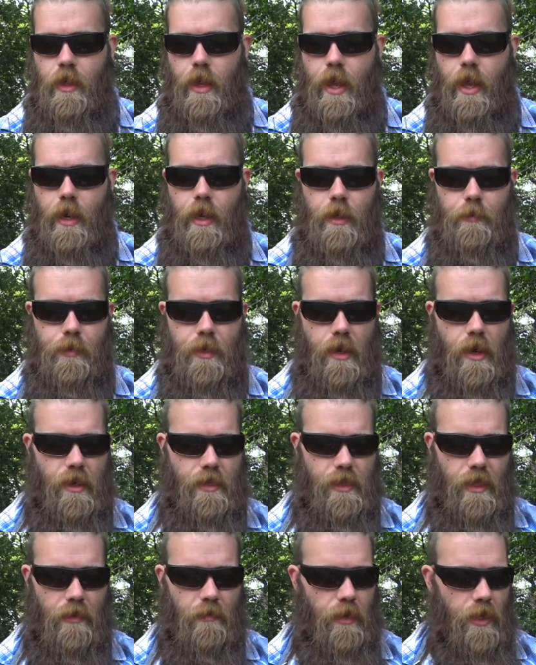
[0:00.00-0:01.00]
ended up
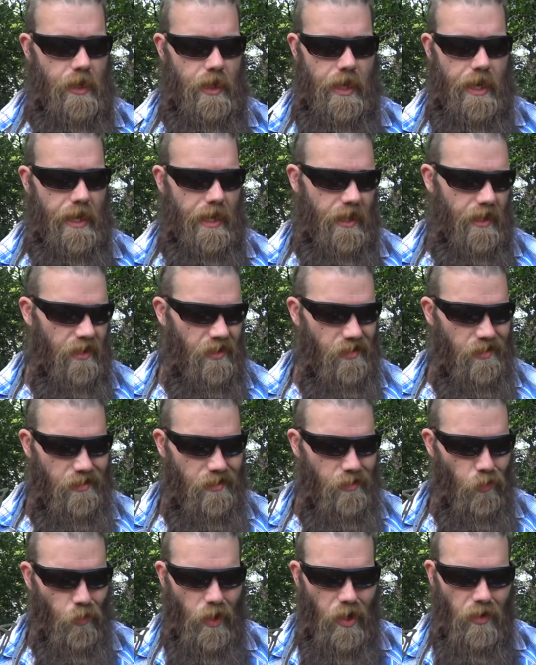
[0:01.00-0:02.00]
costing me like
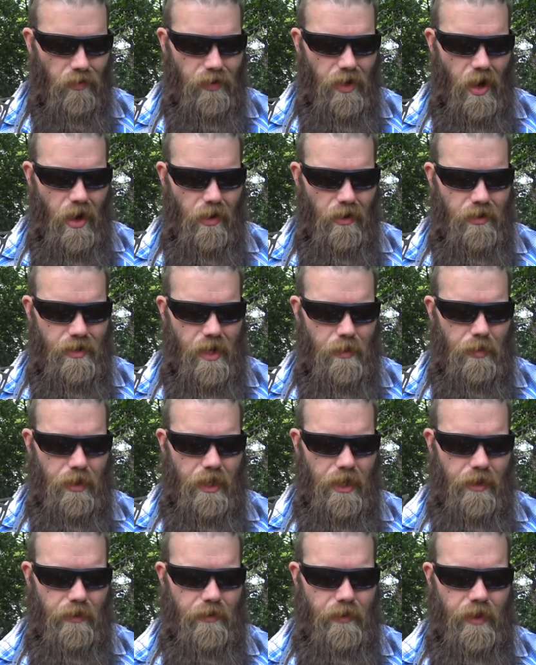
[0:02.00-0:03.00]
$12, I
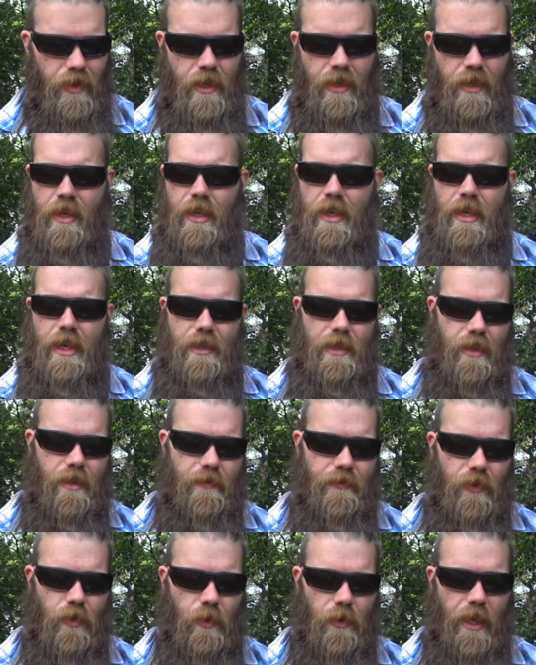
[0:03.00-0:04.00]
believe, and then the
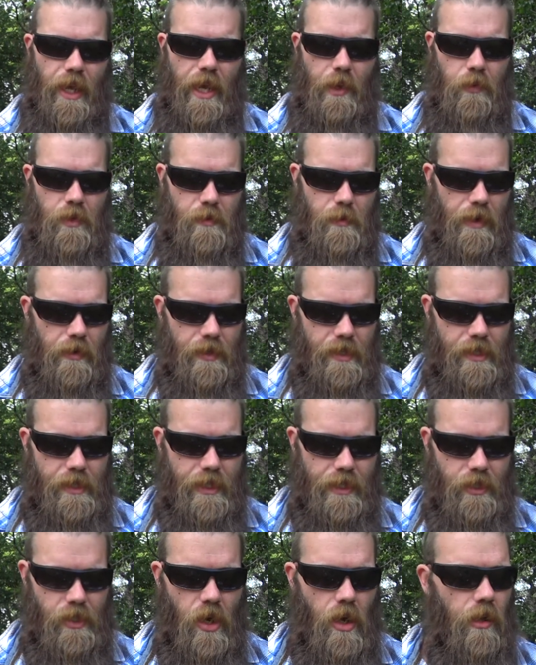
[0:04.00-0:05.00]
fuel can was about
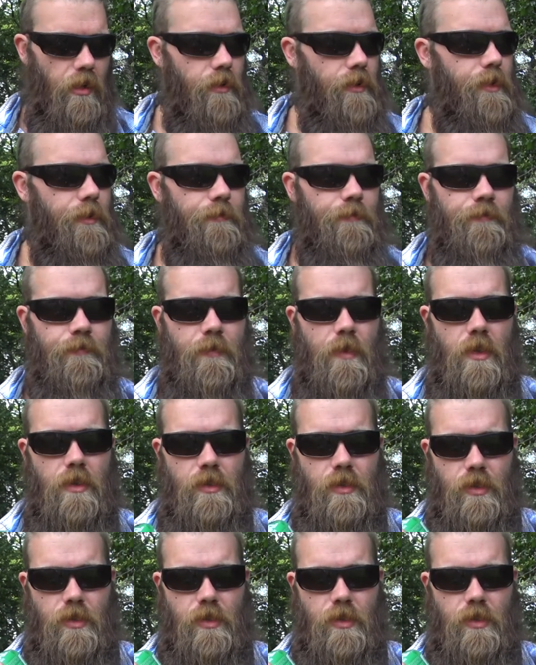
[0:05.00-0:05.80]
$6.